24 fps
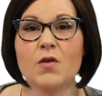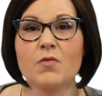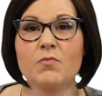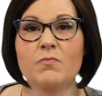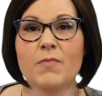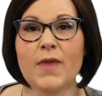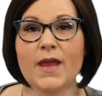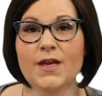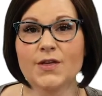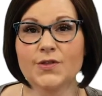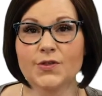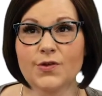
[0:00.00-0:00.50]

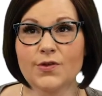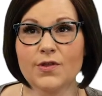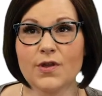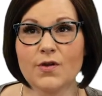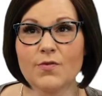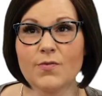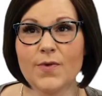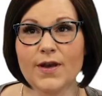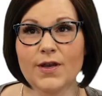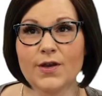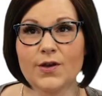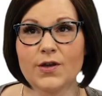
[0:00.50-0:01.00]
Make sure
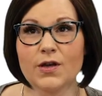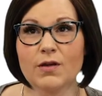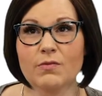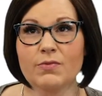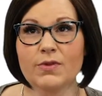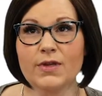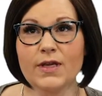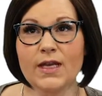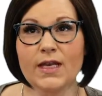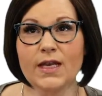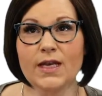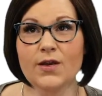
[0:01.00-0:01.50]
that when you're
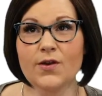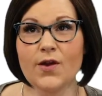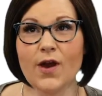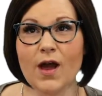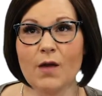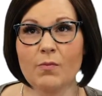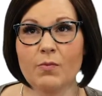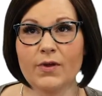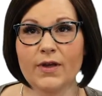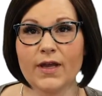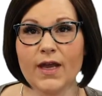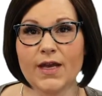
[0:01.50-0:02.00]
completing your
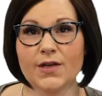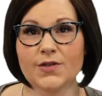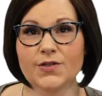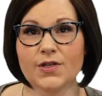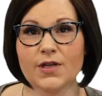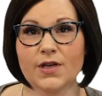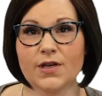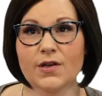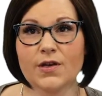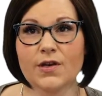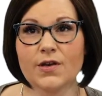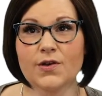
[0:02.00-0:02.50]

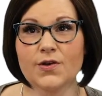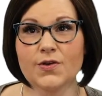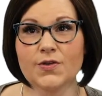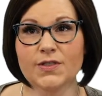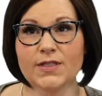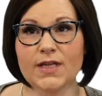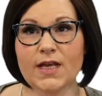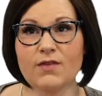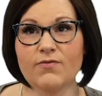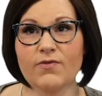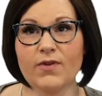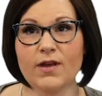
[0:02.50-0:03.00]
application, you're
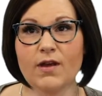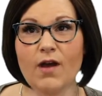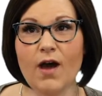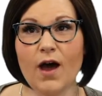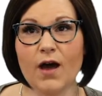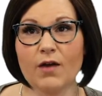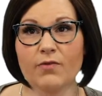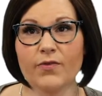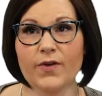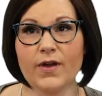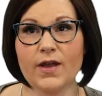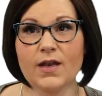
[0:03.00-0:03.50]
saving
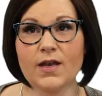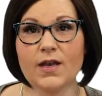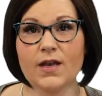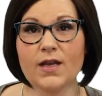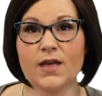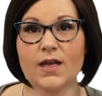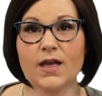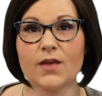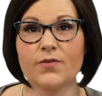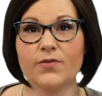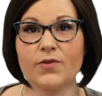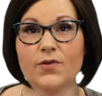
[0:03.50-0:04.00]

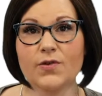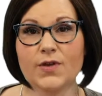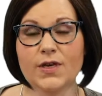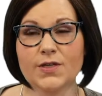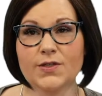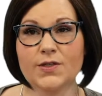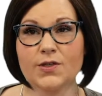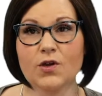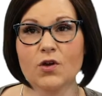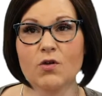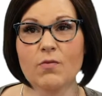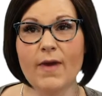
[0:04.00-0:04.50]
often if you need
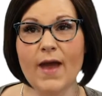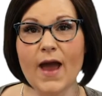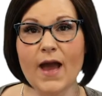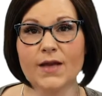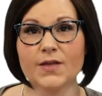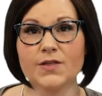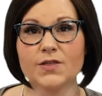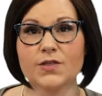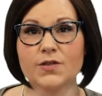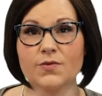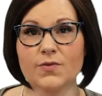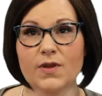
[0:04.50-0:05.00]
to go
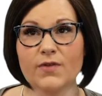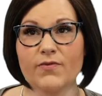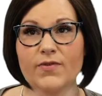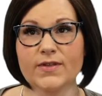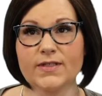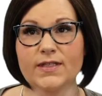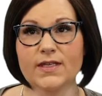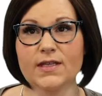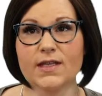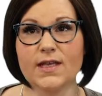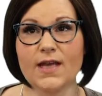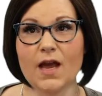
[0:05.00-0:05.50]
back to
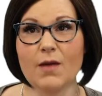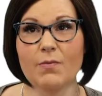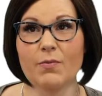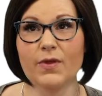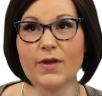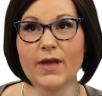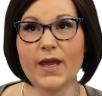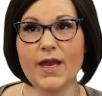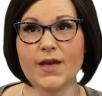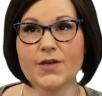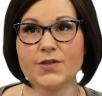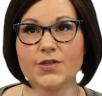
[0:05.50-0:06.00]
revisit the
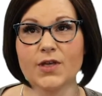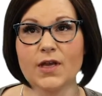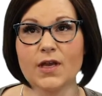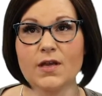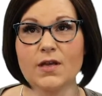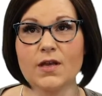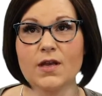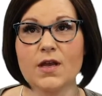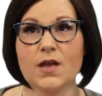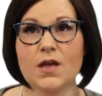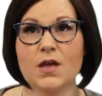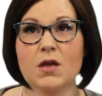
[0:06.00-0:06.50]

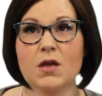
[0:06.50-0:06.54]
application.